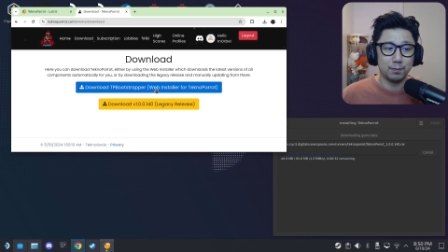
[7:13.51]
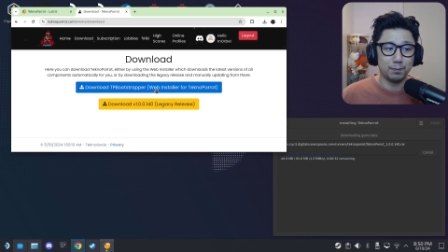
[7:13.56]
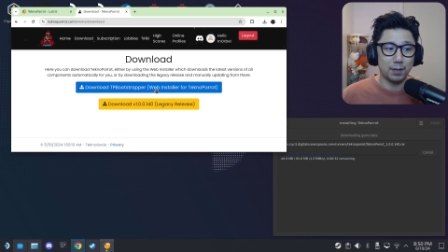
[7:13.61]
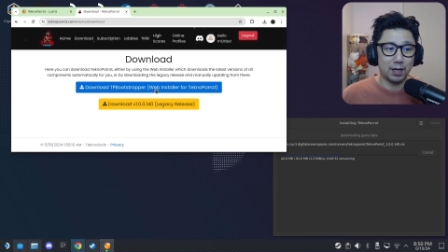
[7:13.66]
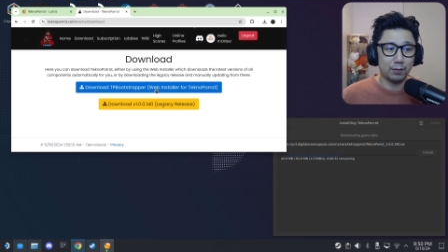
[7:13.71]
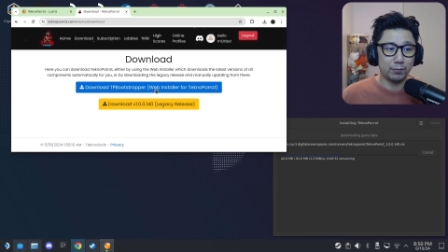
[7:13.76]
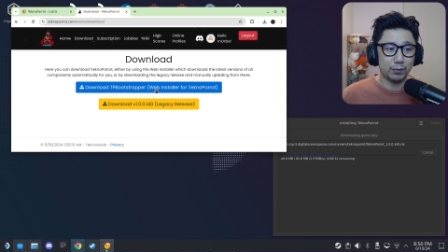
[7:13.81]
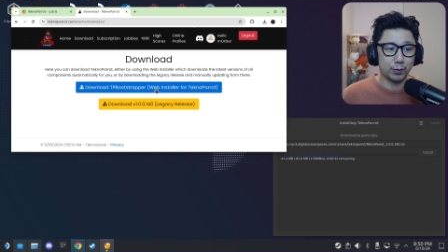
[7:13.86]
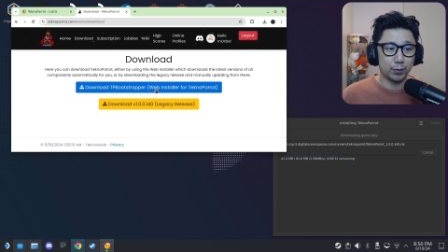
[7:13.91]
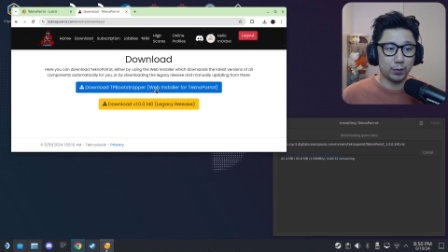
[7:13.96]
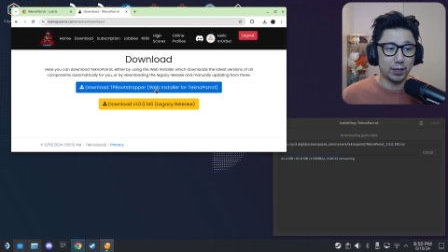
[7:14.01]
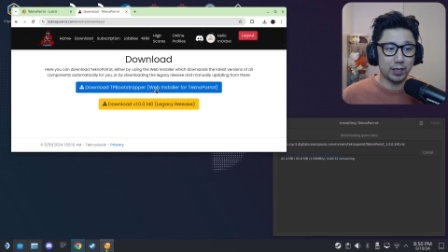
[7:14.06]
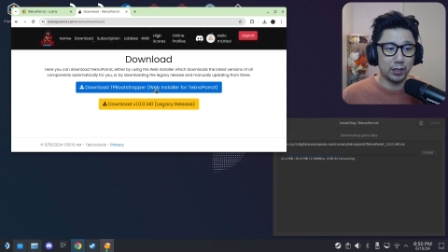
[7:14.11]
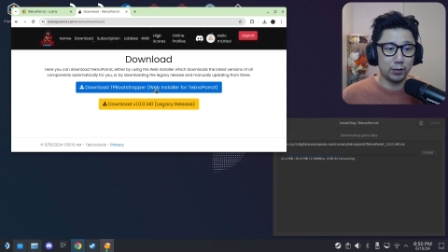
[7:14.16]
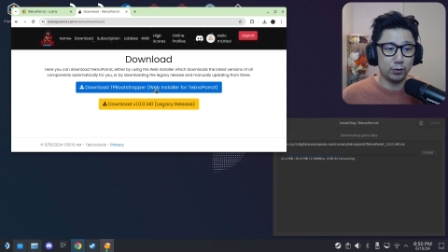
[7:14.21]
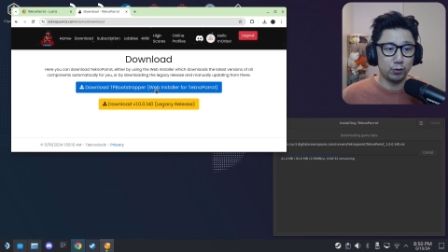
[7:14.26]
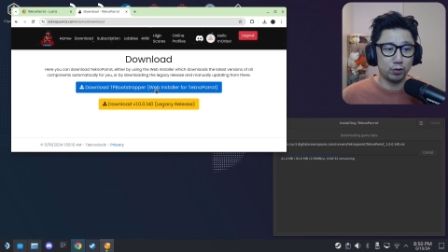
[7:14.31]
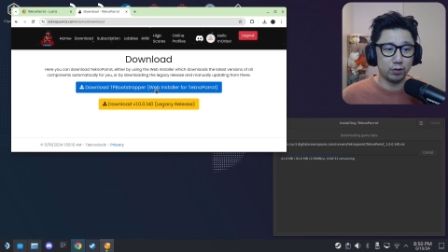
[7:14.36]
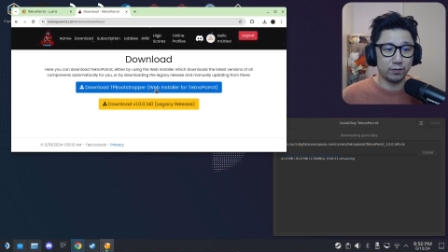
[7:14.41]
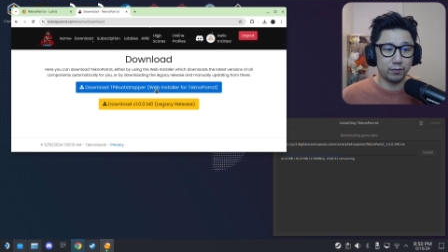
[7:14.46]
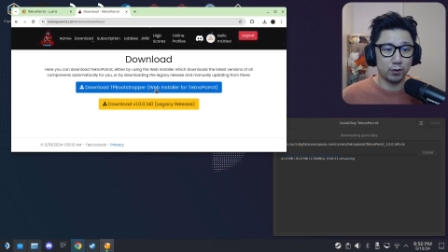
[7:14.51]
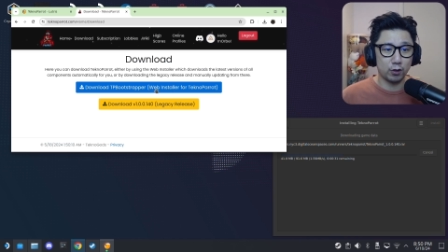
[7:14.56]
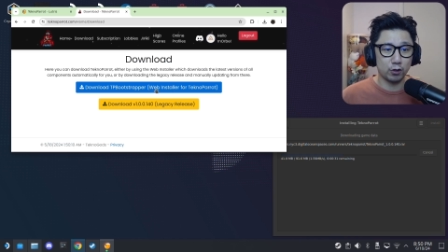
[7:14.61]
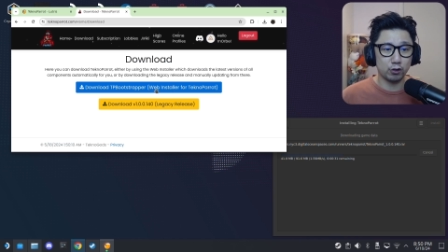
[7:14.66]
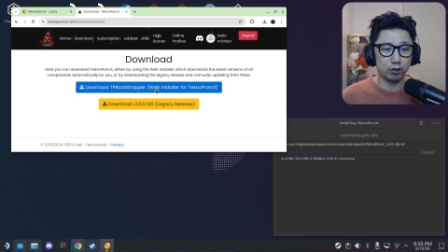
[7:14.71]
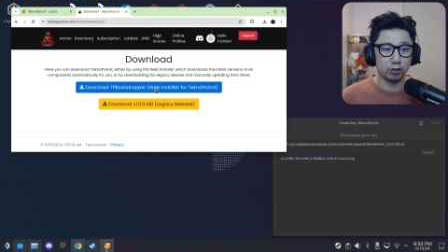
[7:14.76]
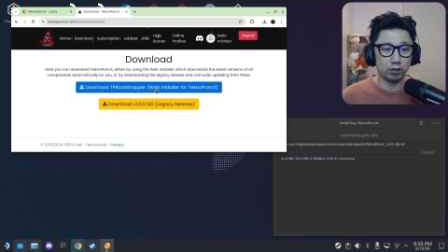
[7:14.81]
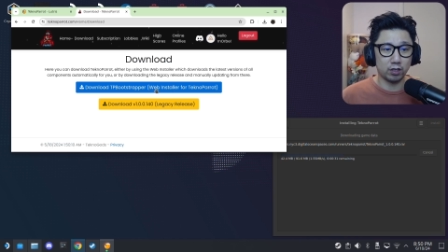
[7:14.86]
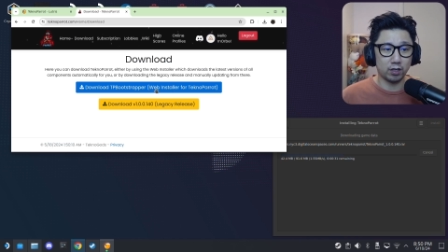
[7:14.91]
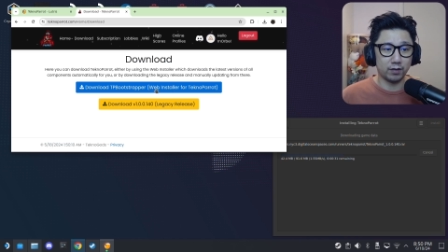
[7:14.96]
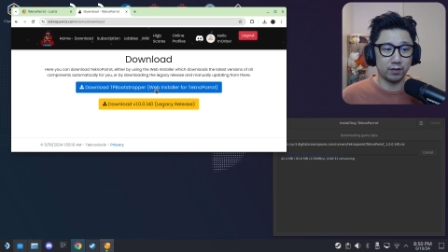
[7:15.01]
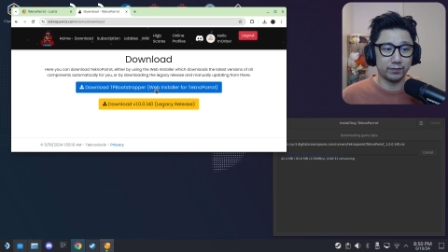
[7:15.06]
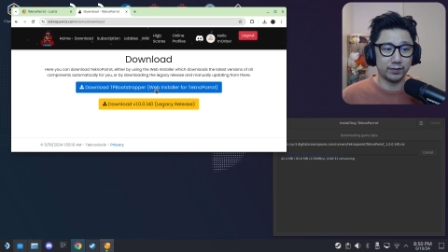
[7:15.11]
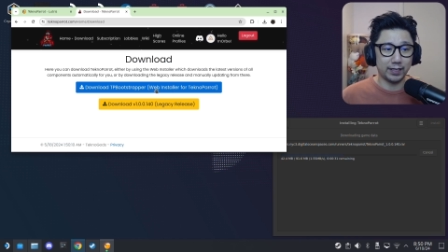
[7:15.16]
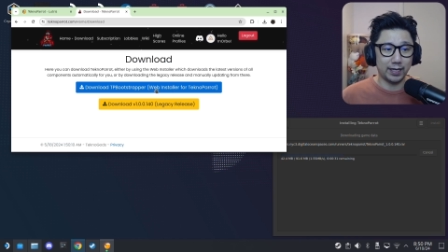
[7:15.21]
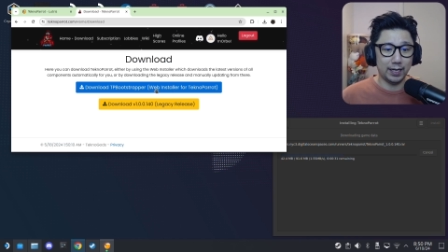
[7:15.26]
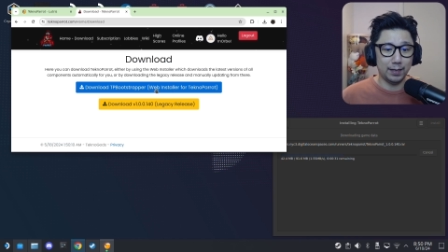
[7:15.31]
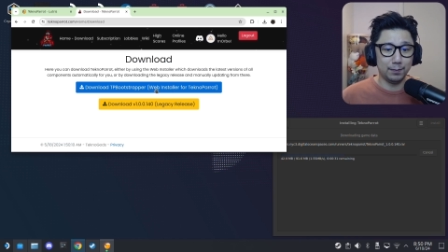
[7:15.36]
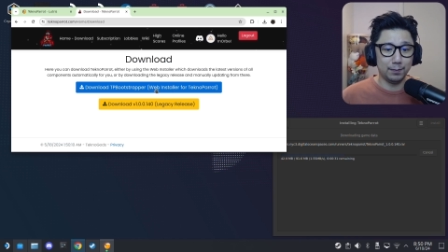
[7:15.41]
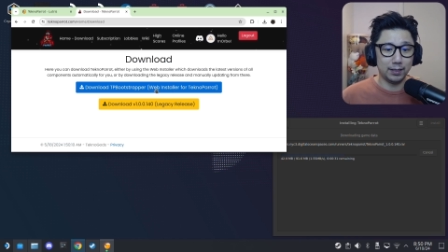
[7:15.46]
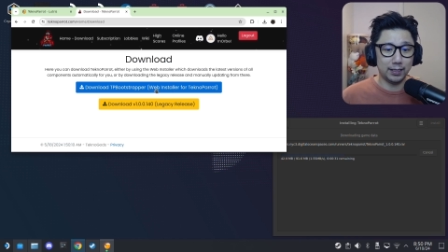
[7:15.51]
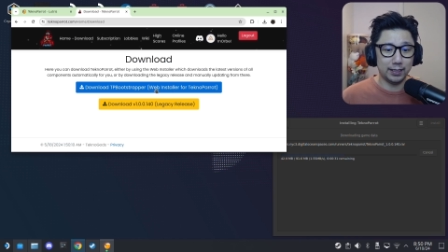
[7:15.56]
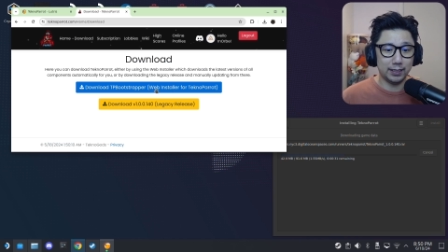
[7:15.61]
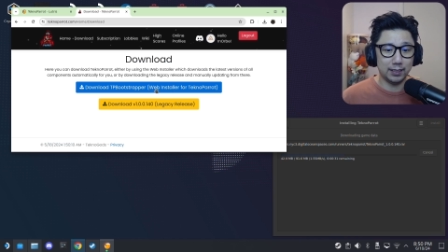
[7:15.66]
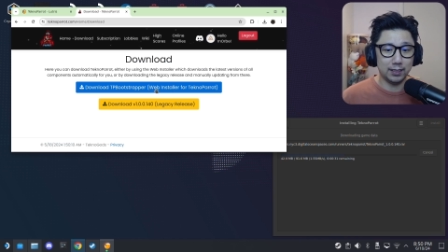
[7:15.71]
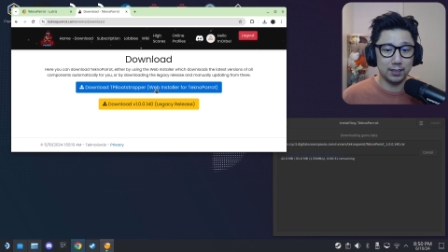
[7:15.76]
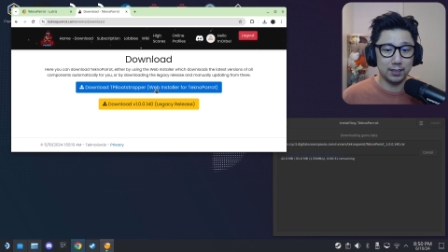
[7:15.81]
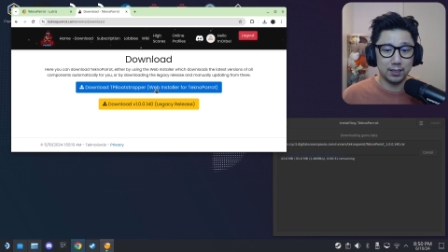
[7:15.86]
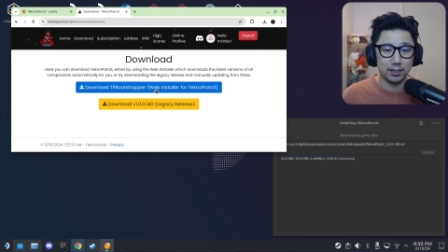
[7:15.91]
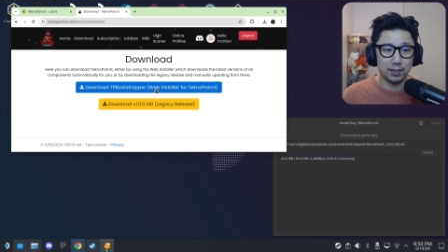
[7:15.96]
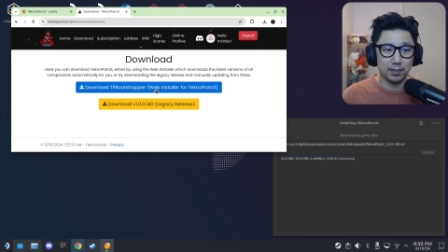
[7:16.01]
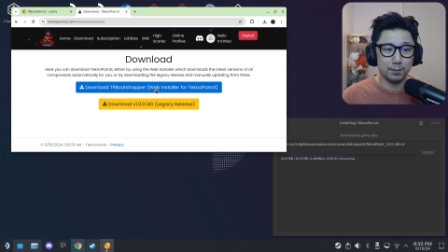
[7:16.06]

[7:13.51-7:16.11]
might require a newer version of the emulator,